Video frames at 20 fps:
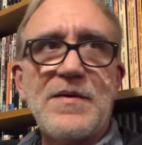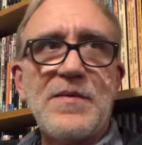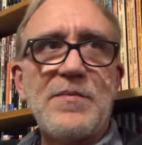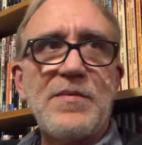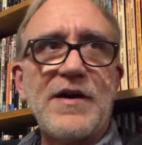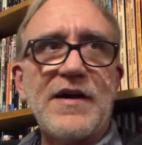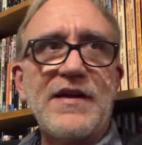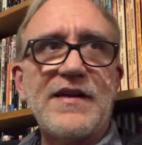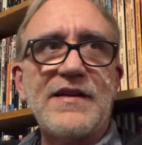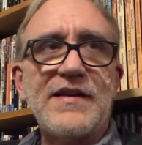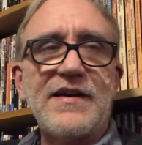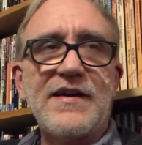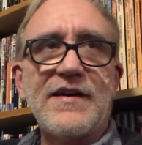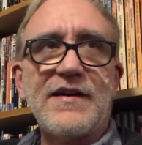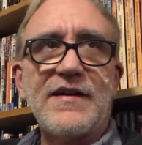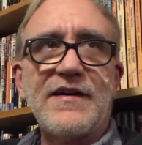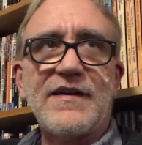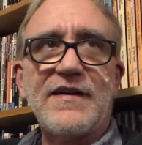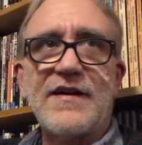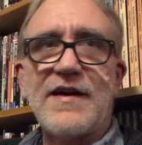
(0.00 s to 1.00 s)
But
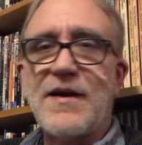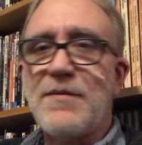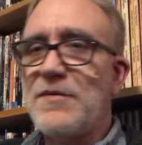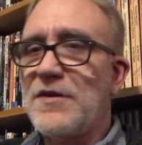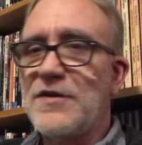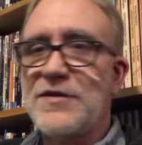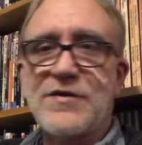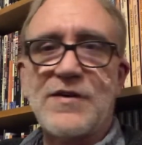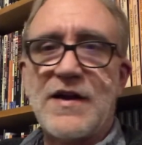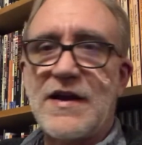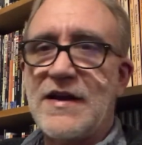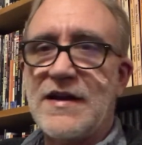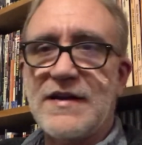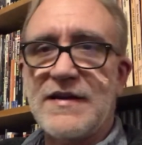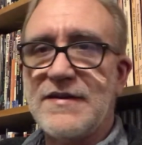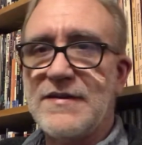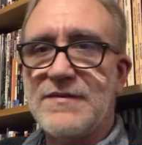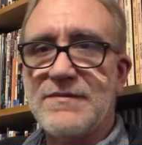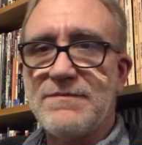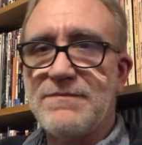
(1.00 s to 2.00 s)
I'm going to try
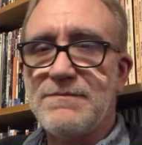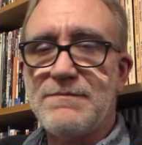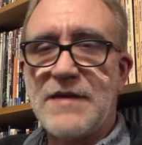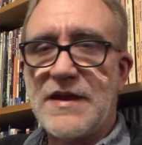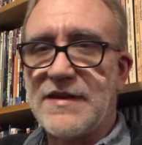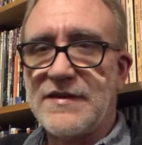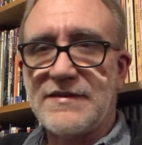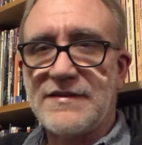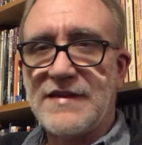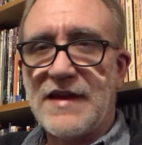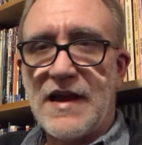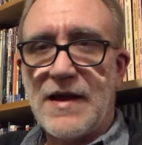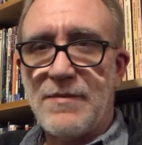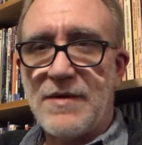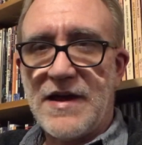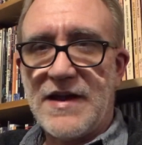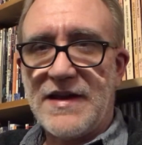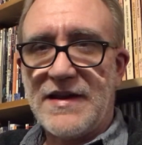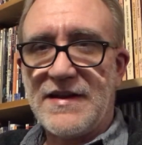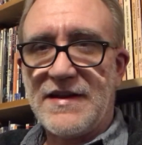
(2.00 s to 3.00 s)
to make a stab
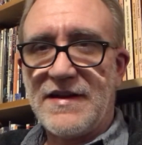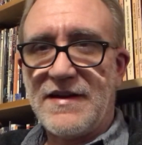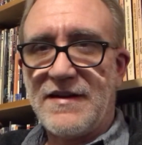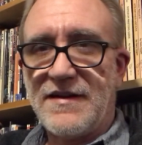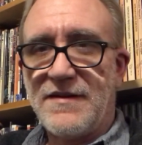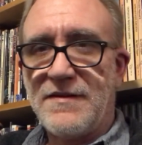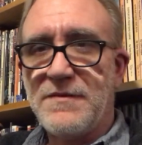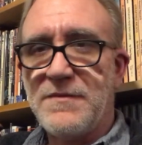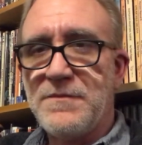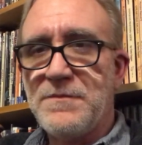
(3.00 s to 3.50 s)
at it here.